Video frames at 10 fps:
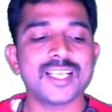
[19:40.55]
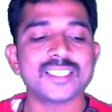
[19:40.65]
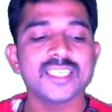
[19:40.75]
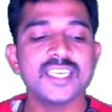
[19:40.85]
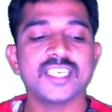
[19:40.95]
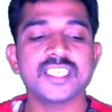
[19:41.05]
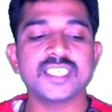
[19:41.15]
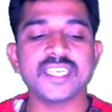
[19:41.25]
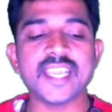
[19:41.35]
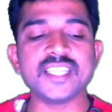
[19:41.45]
See,
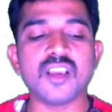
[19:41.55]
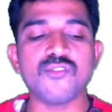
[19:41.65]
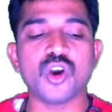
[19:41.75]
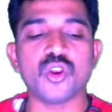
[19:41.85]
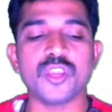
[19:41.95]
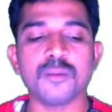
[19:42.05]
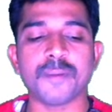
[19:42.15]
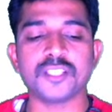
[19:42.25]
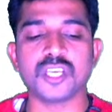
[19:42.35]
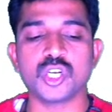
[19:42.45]
take the following
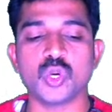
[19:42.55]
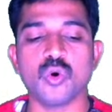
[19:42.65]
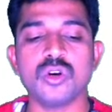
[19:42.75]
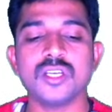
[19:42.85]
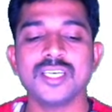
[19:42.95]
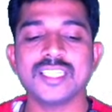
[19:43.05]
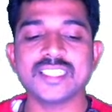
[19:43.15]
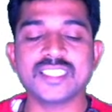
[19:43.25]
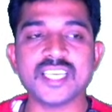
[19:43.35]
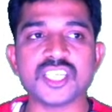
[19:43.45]
Python code
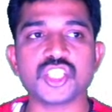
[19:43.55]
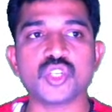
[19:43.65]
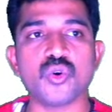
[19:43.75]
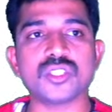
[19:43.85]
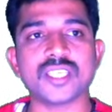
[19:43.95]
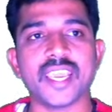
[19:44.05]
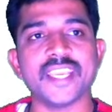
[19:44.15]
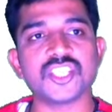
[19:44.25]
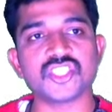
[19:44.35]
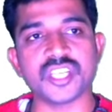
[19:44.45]
that stores a
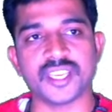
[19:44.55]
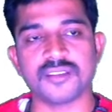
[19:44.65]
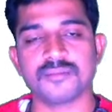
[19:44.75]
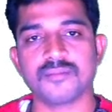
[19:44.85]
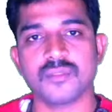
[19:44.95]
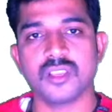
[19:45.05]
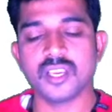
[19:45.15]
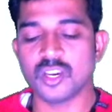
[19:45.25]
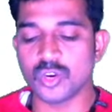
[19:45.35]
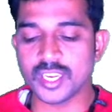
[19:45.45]
string.
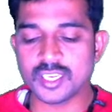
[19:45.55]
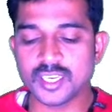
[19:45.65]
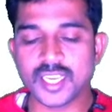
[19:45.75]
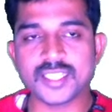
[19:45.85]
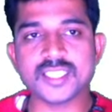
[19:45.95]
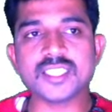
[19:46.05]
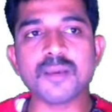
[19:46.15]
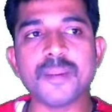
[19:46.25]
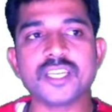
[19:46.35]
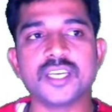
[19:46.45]
Okay, this is the
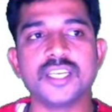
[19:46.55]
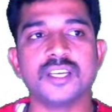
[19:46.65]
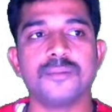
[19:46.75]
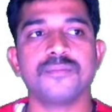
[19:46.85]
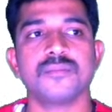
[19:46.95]
metadata.